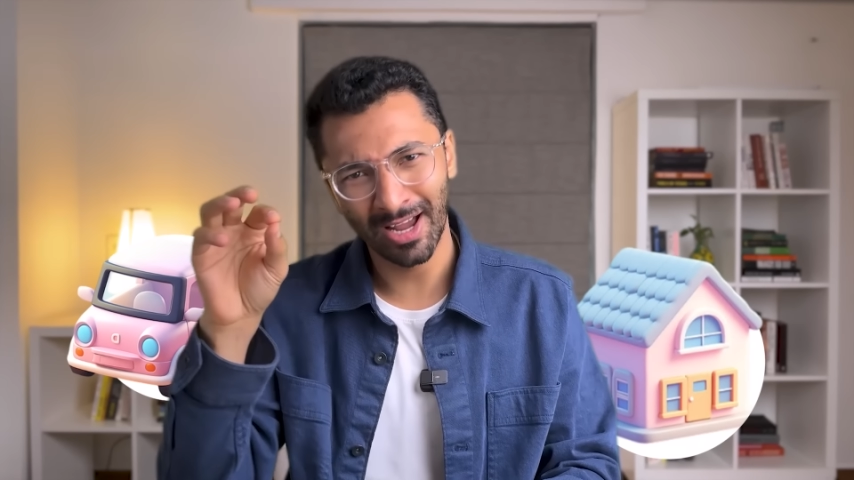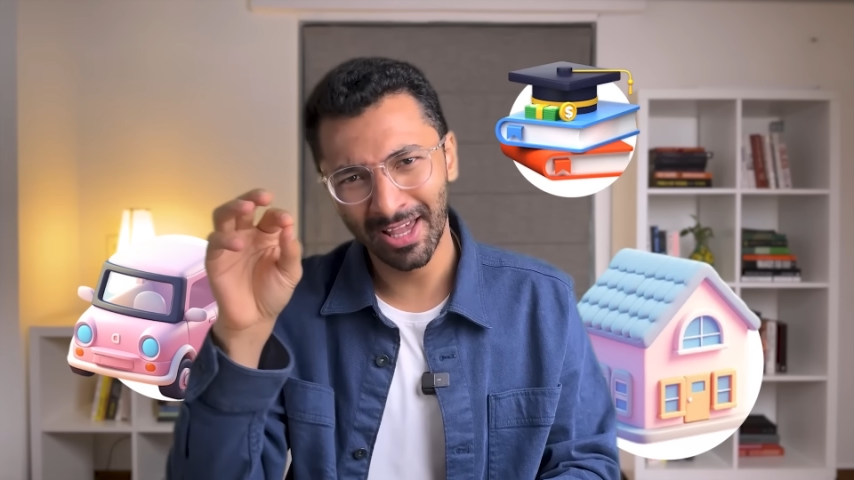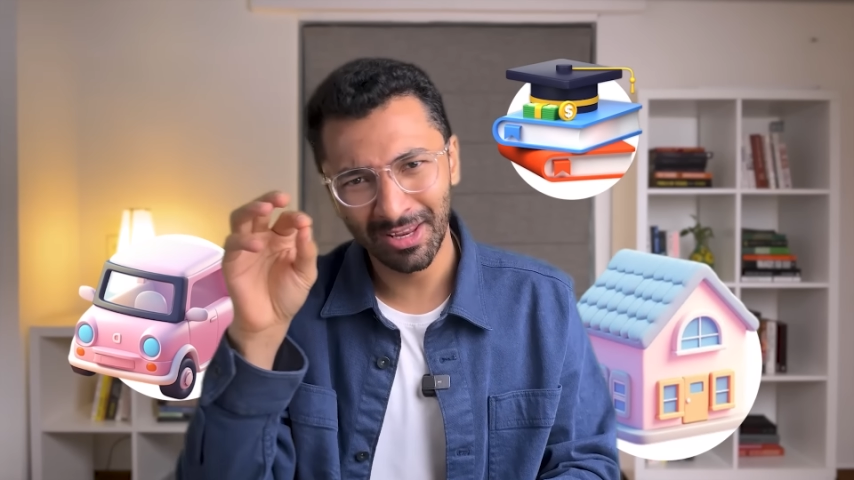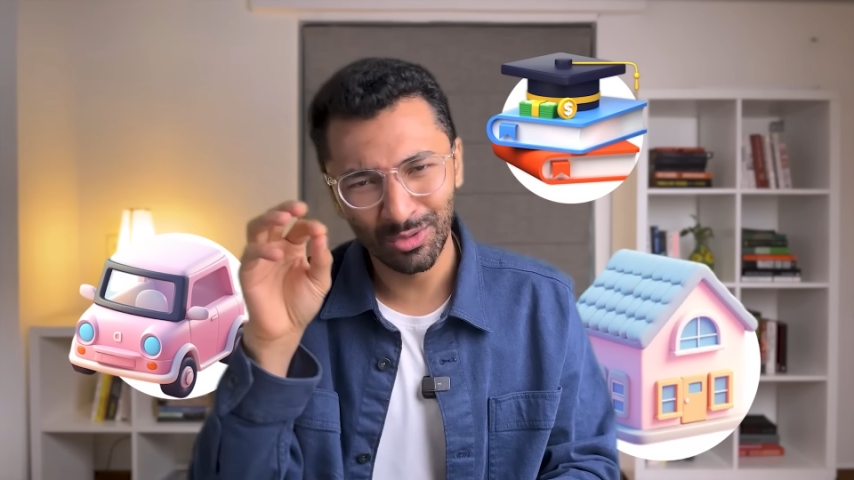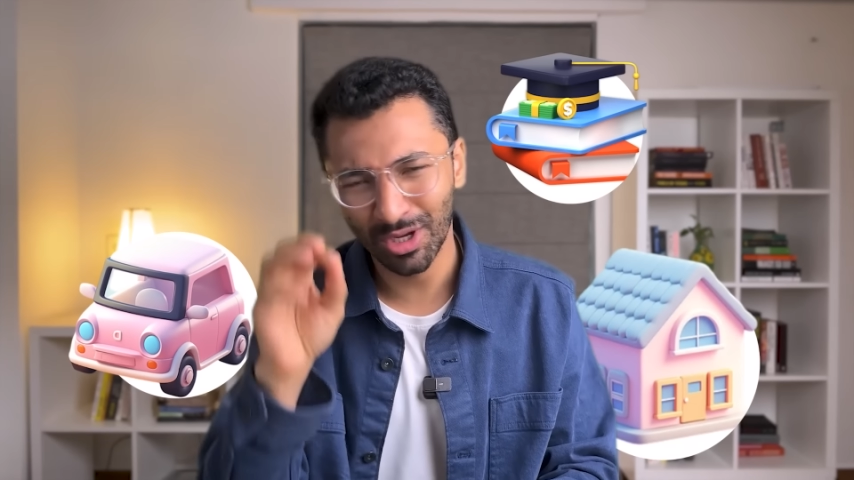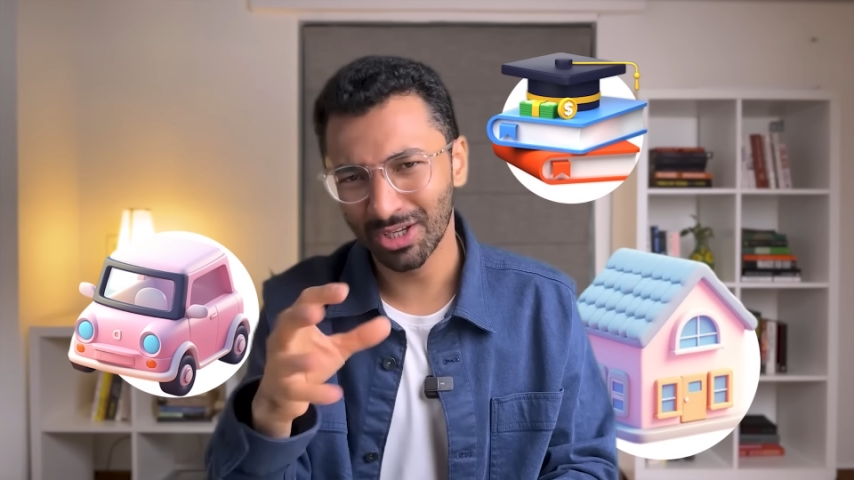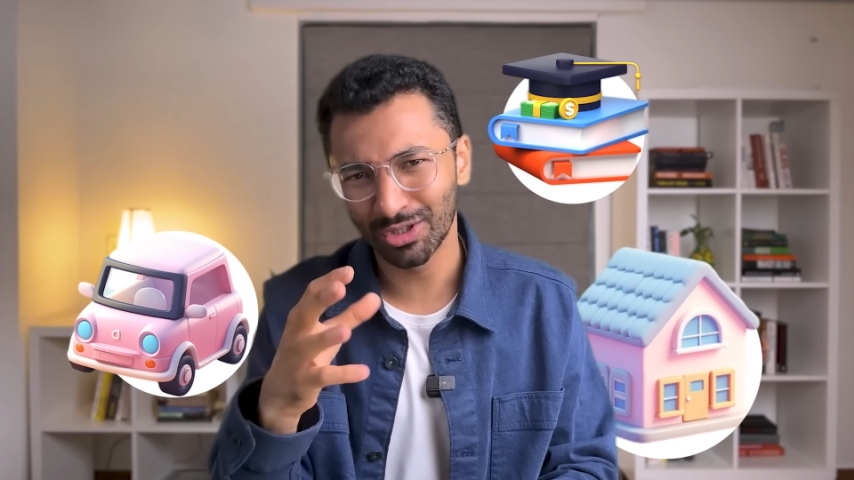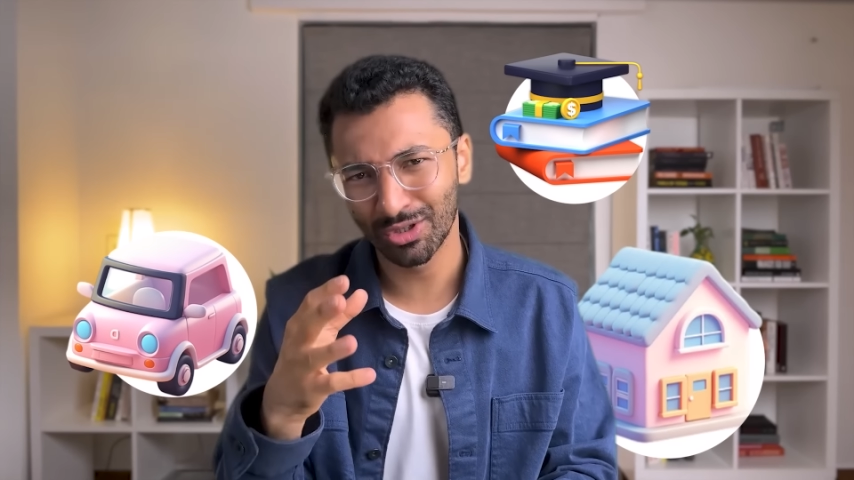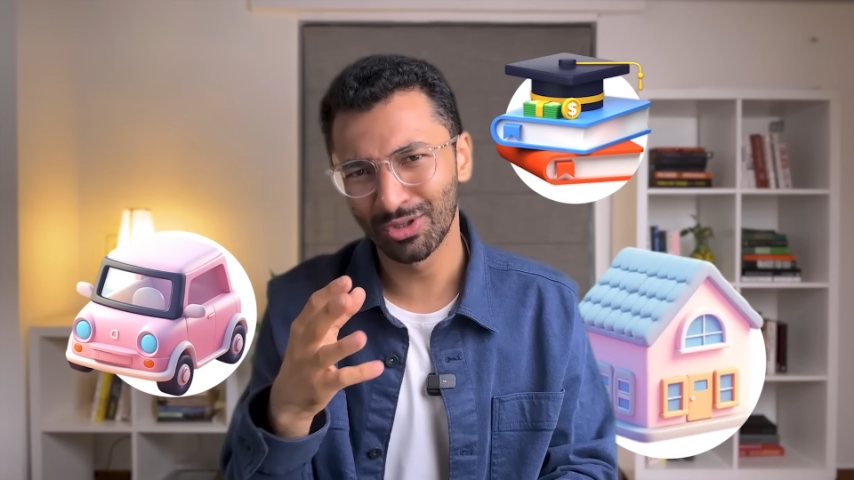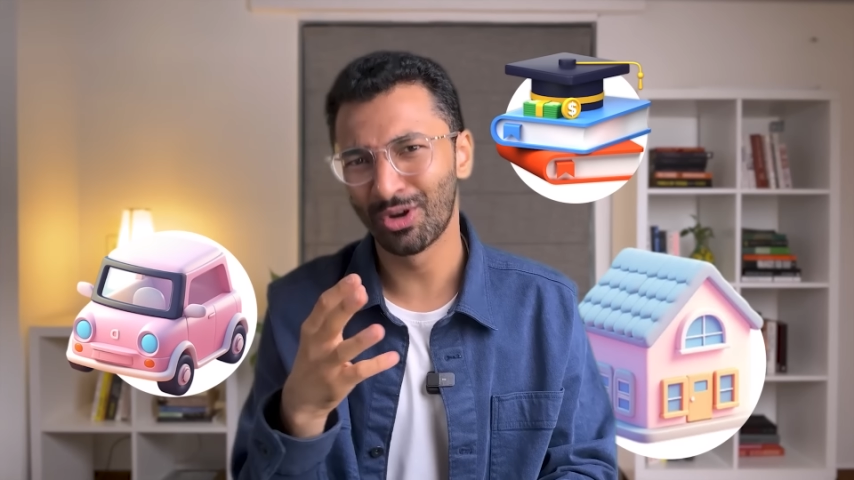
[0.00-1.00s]
higher
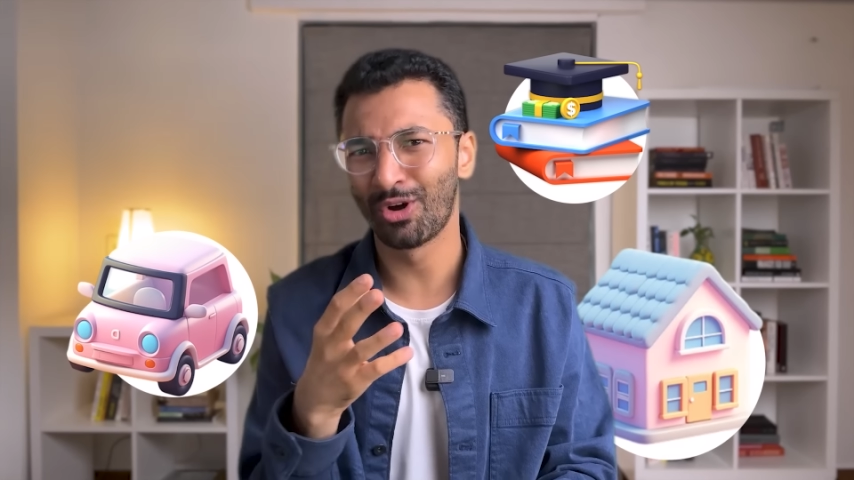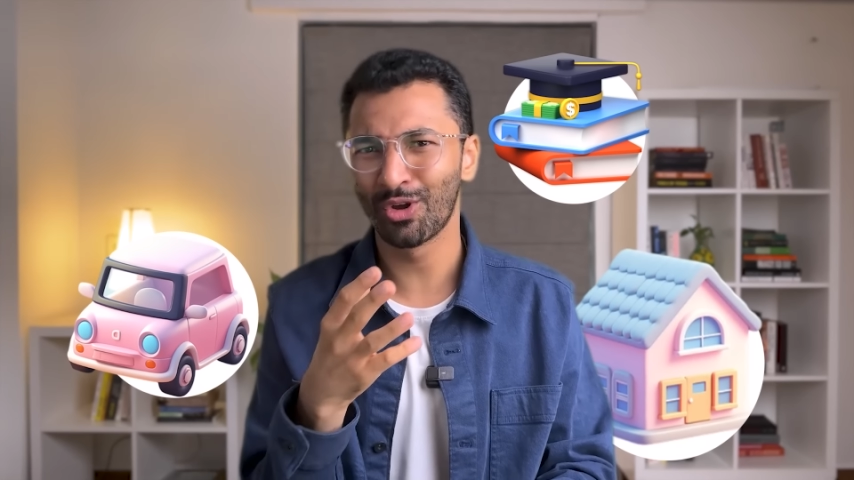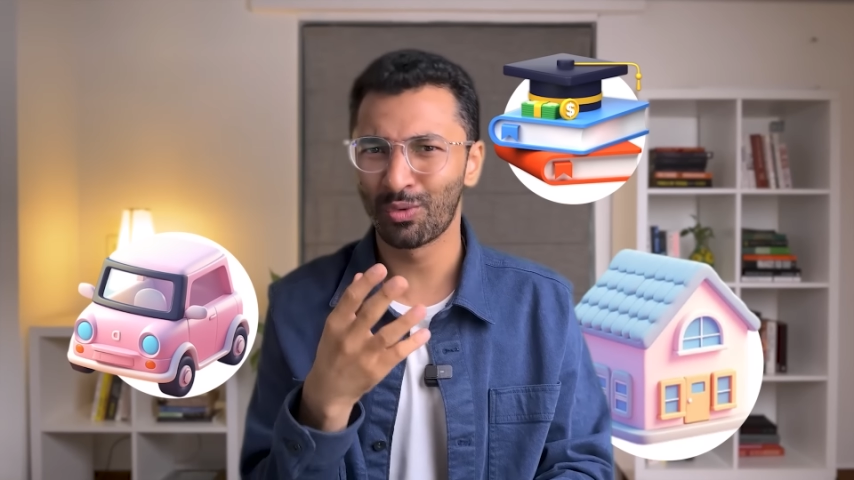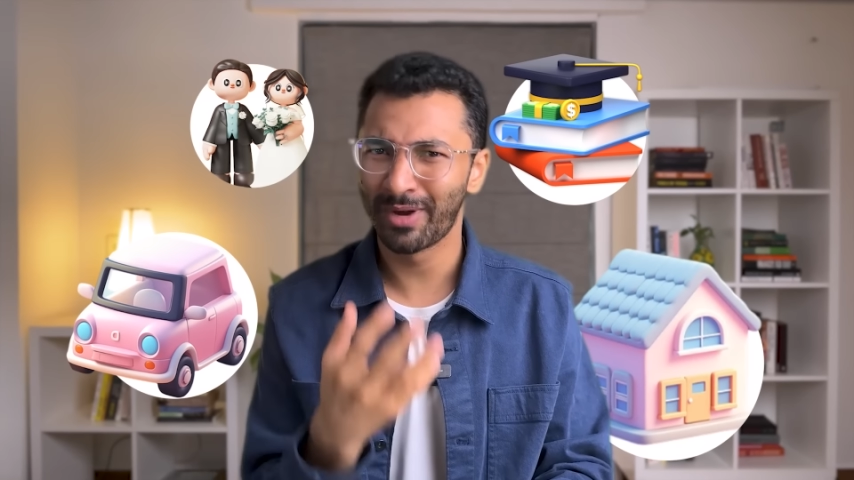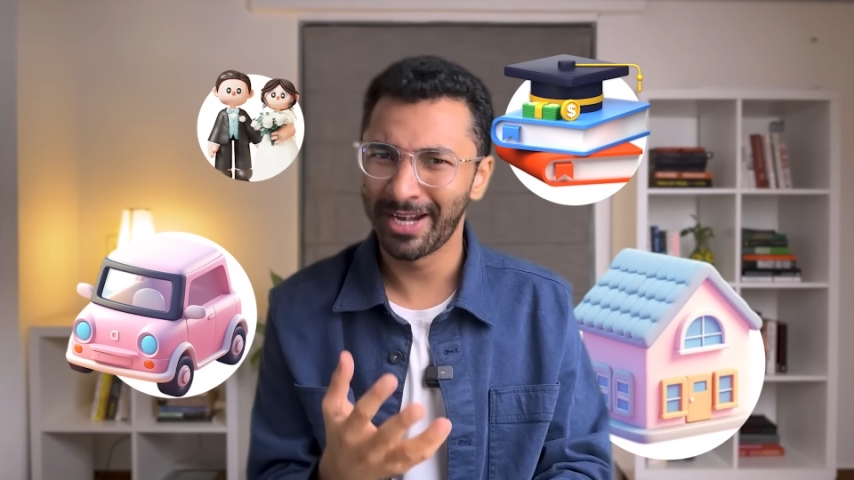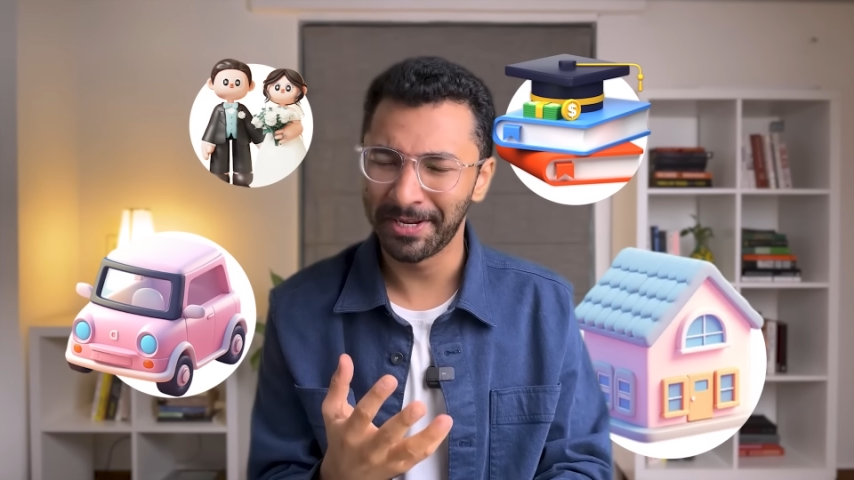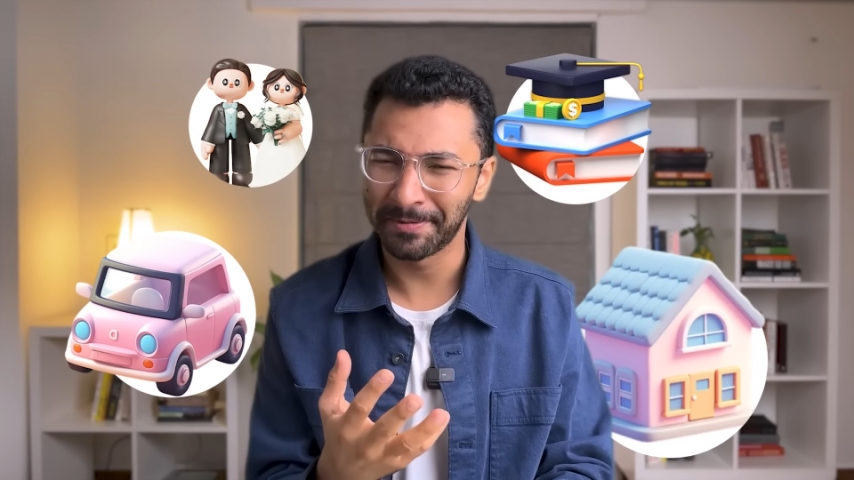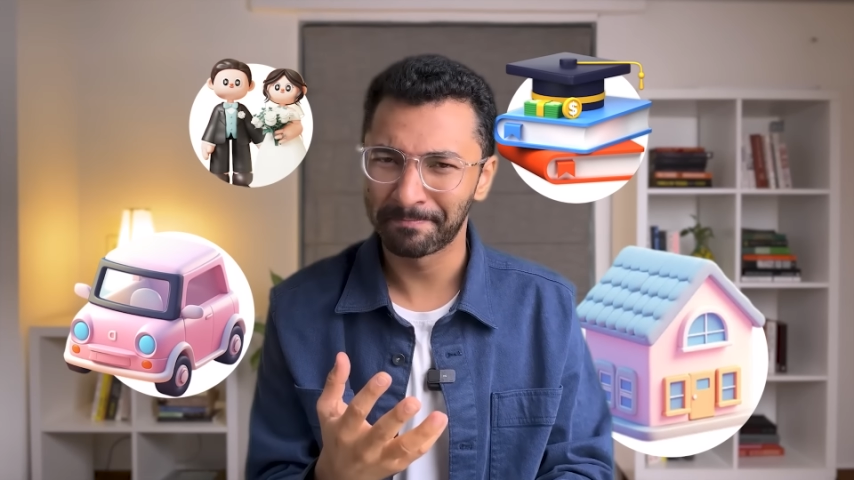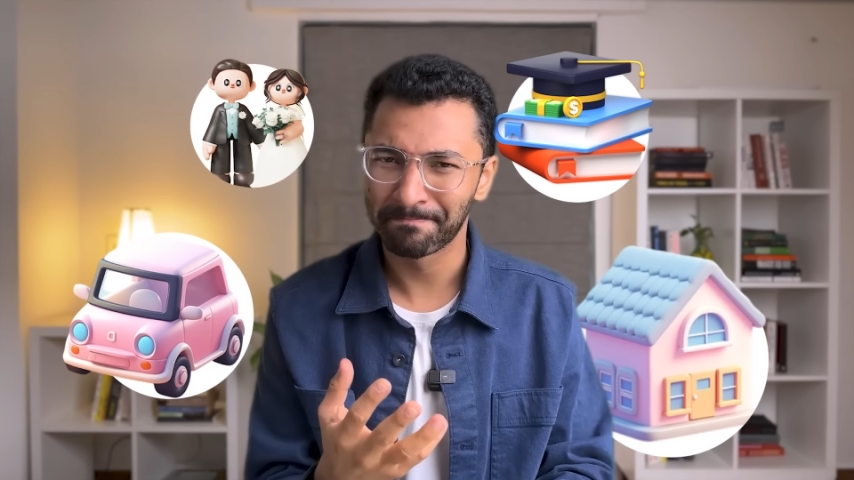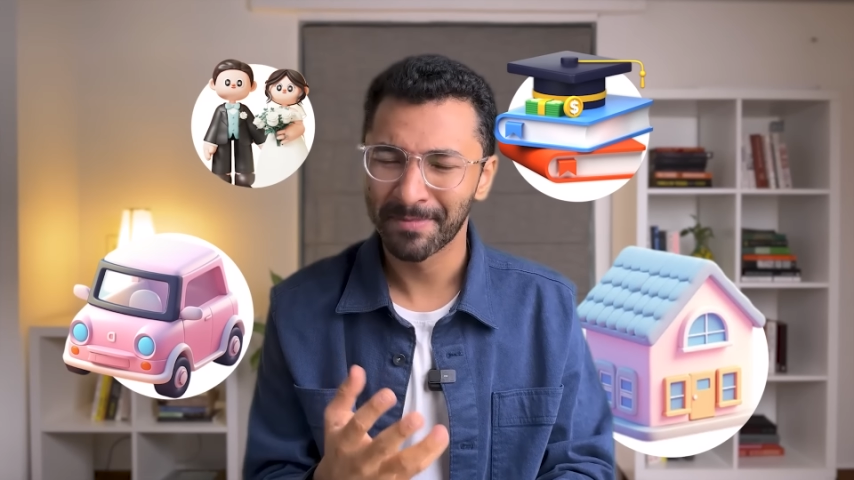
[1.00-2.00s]
education or your wedding.